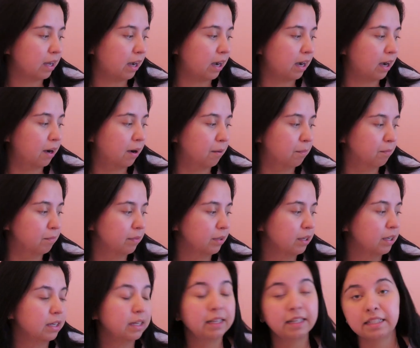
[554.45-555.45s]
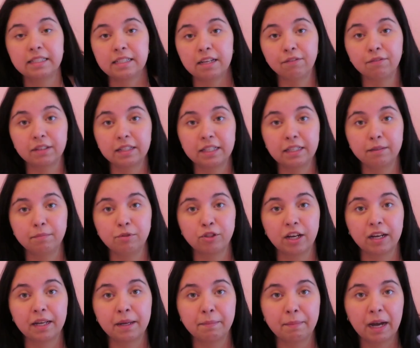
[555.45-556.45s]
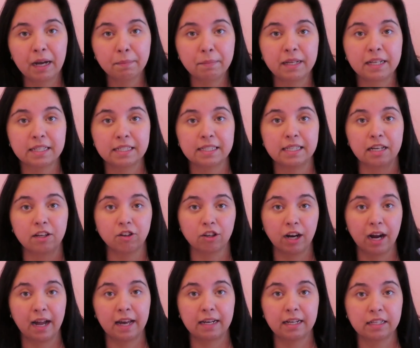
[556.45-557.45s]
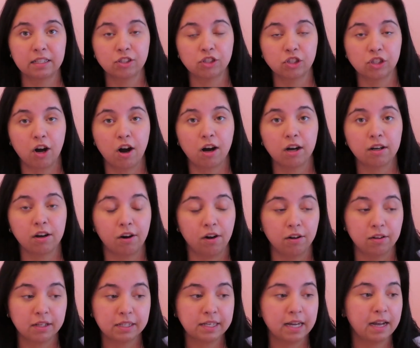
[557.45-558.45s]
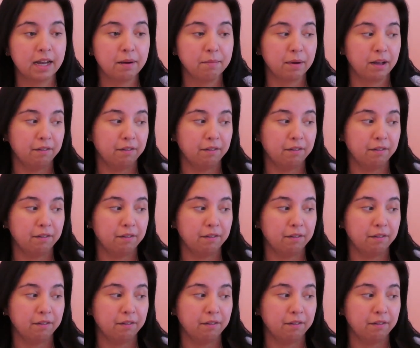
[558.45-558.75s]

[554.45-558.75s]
Definitely keep checking back because they're adding stock all the time.